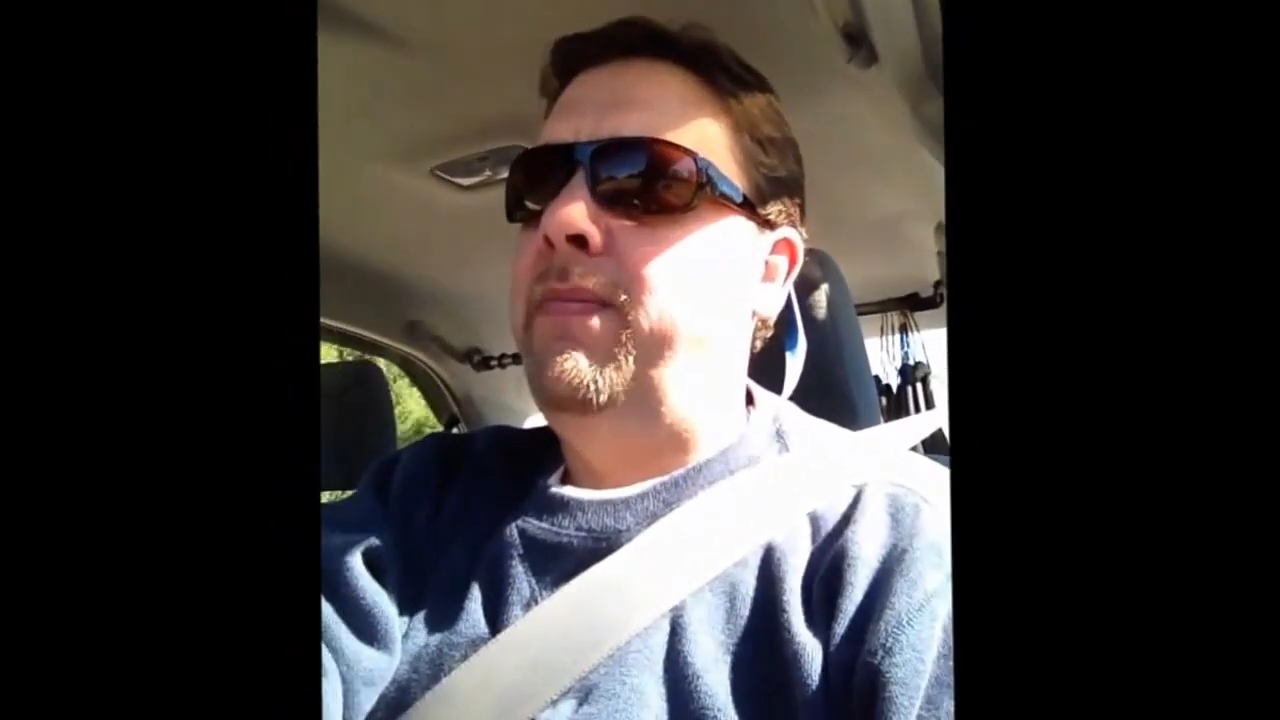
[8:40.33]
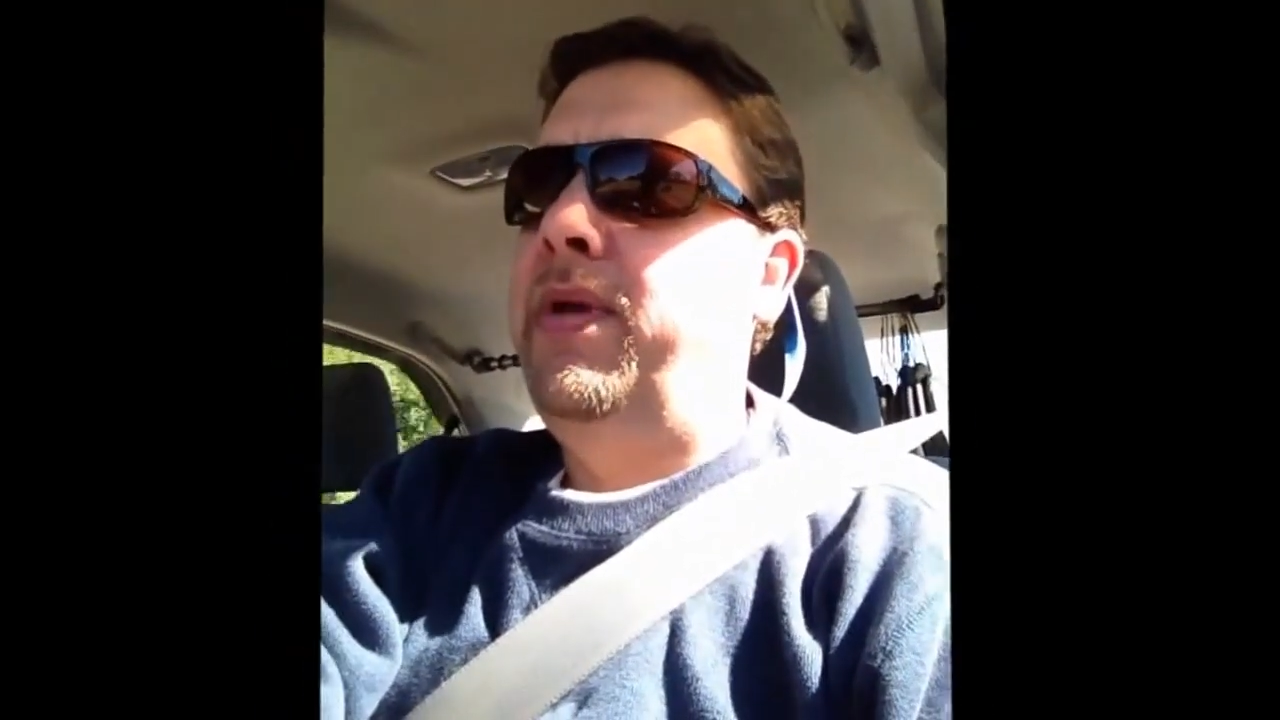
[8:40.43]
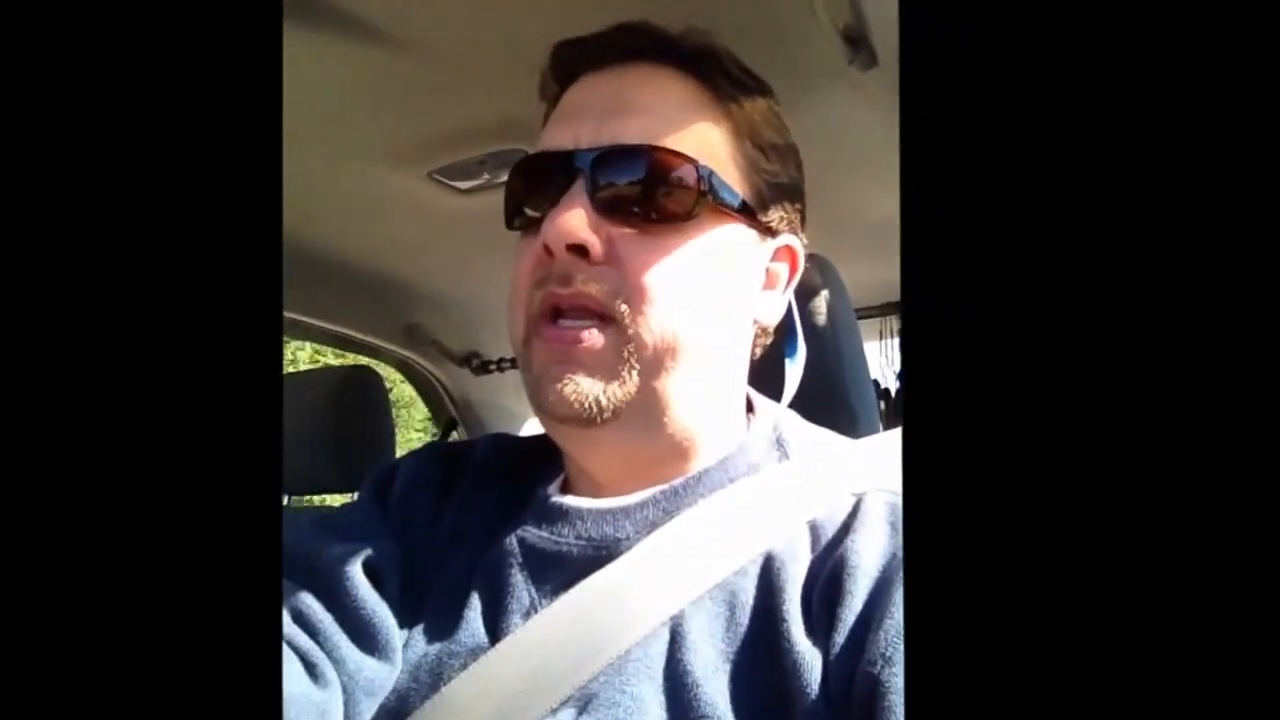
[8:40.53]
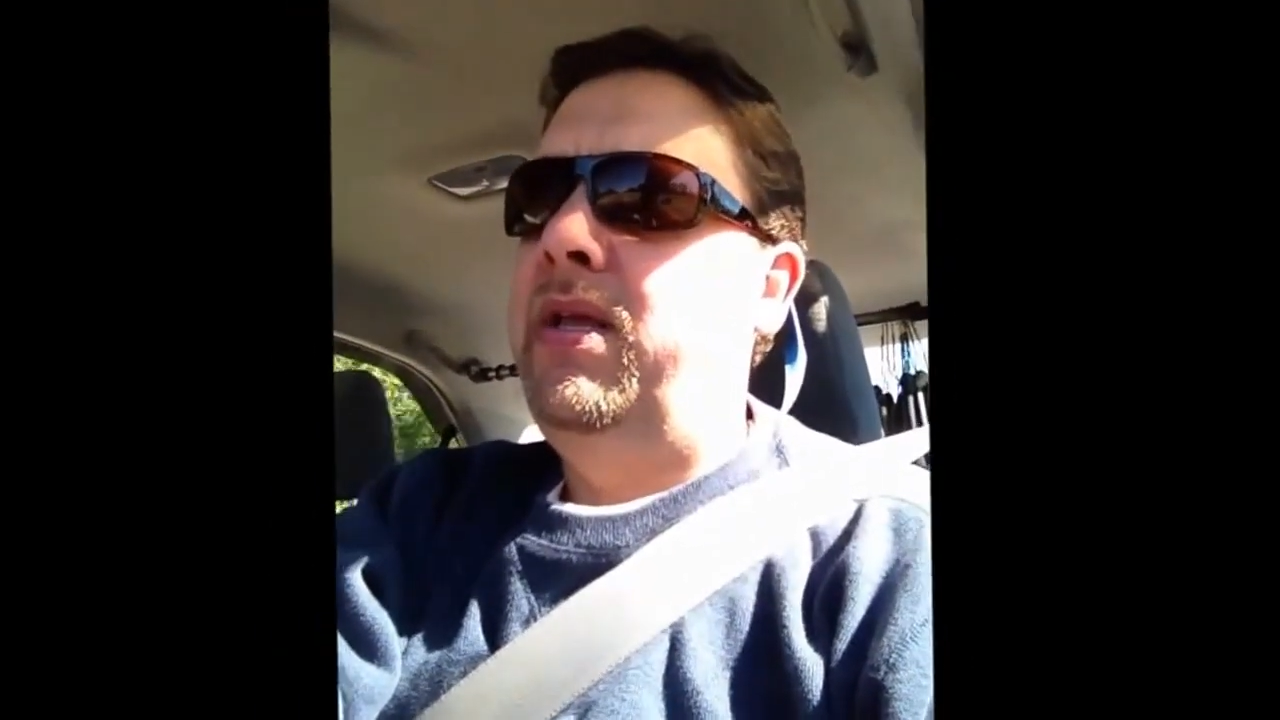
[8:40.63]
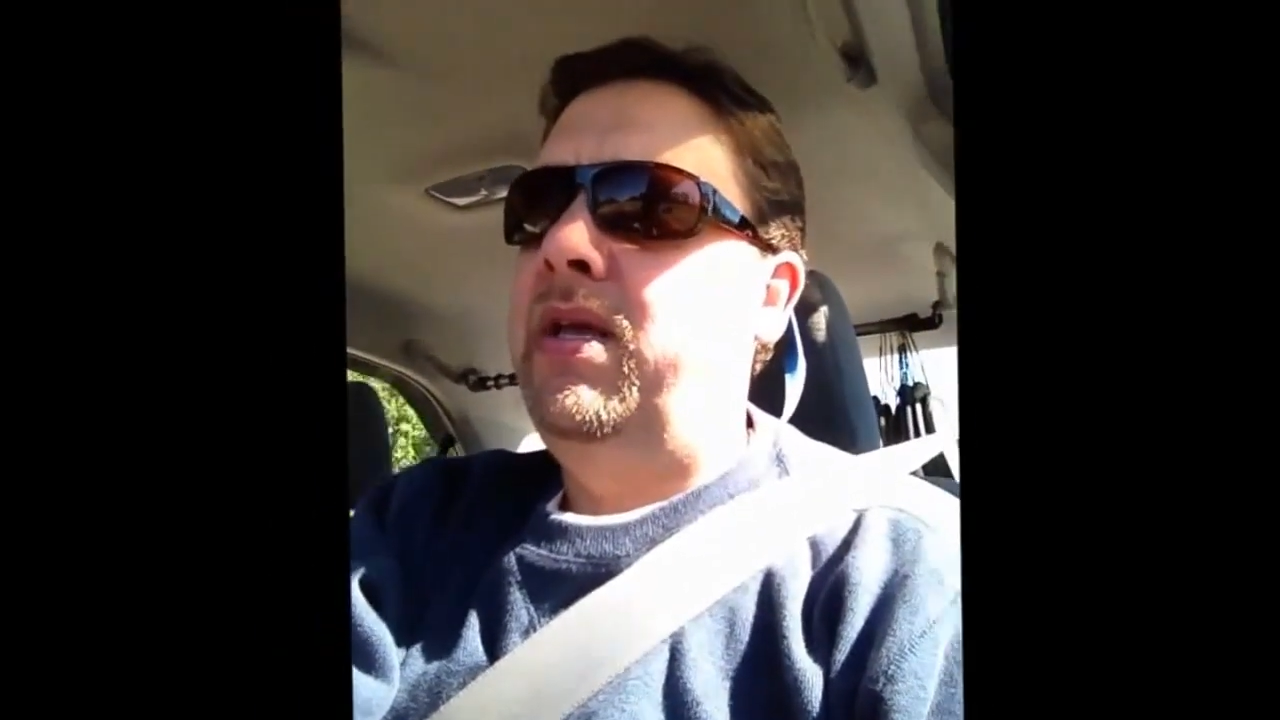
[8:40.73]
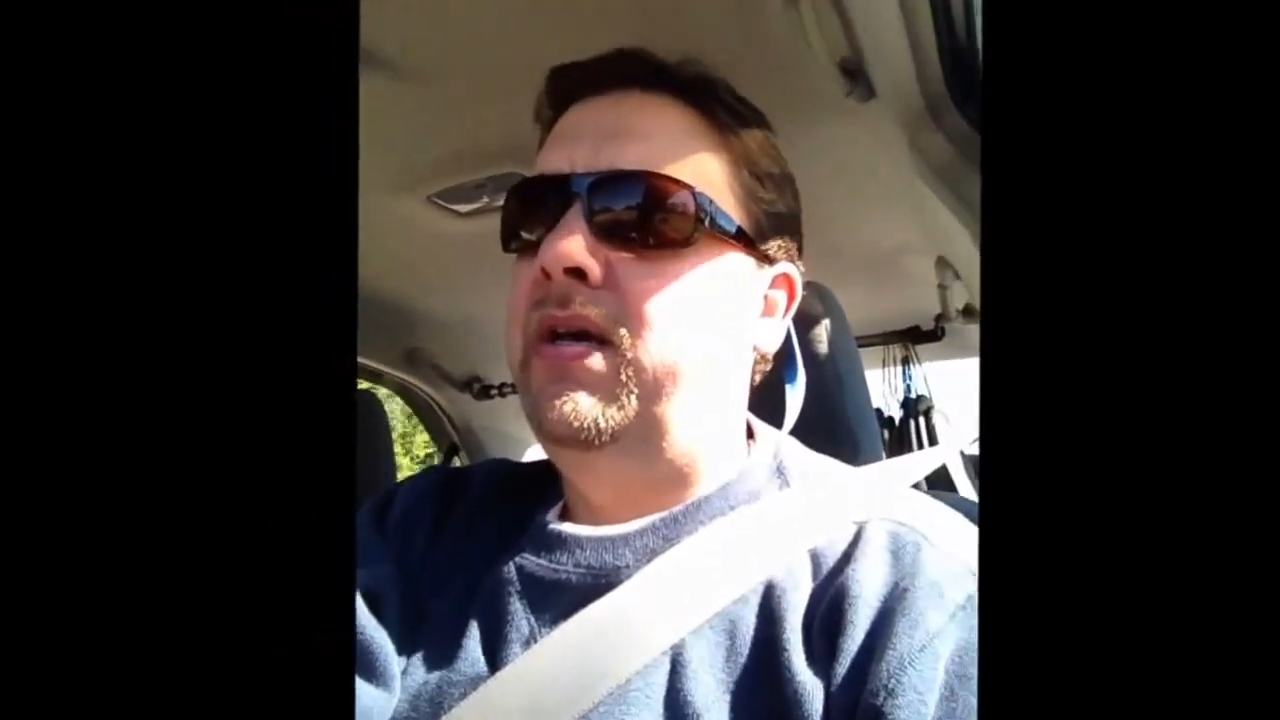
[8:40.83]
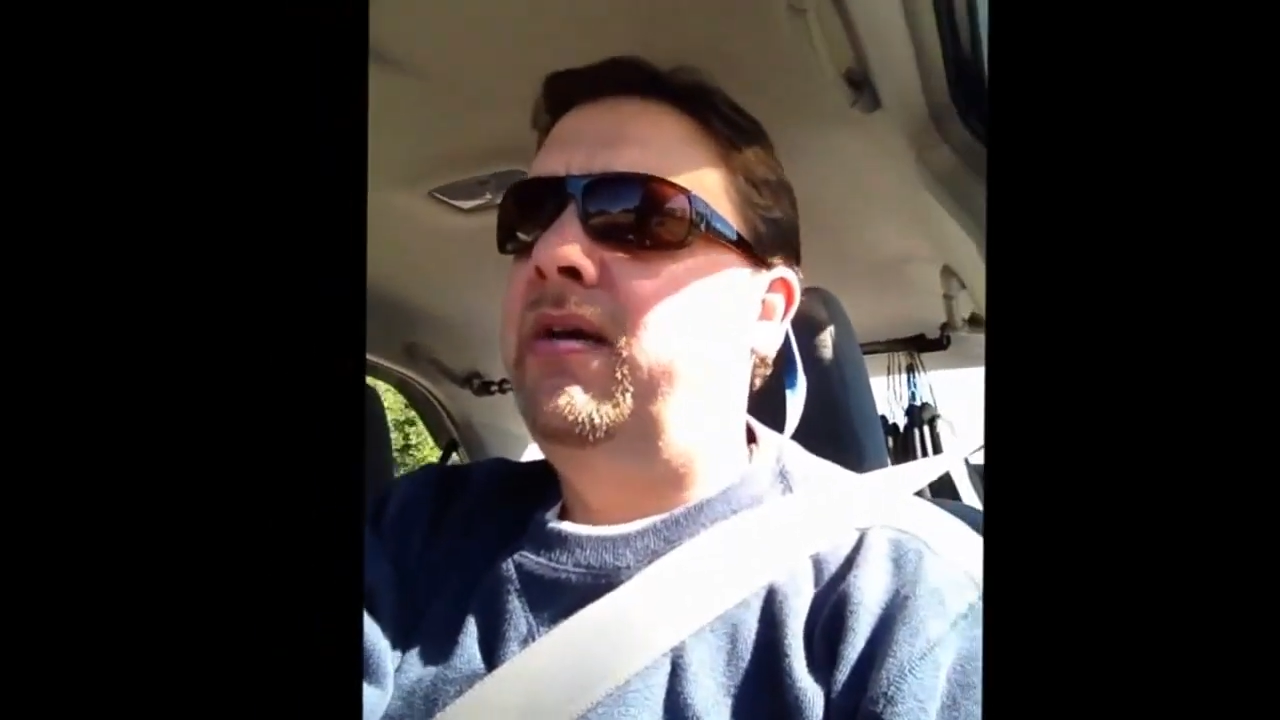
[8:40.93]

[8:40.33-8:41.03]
many